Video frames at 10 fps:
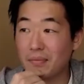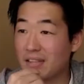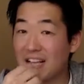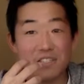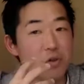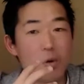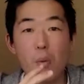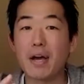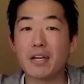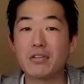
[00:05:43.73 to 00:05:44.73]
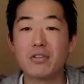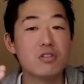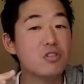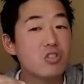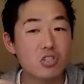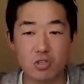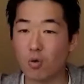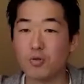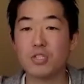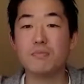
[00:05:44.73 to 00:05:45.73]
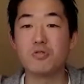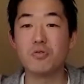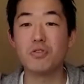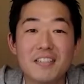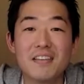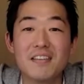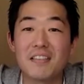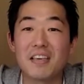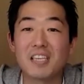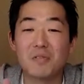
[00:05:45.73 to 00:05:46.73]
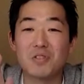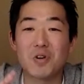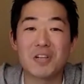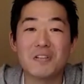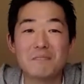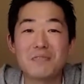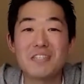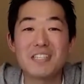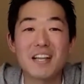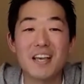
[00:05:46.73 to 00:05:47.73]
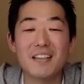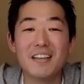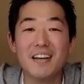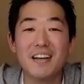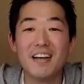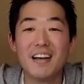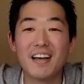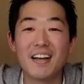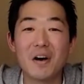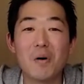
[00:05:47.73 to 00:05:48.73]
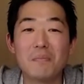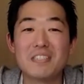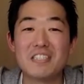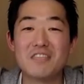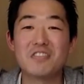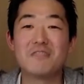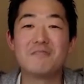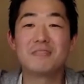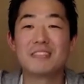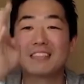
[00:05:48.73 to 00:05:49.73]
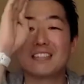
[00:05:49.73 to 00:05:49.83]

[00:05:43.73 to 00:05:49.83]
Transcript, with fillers: Um, there's no bite. So smooth. Thank you for joining. Appreciate it. And hope to see you soon.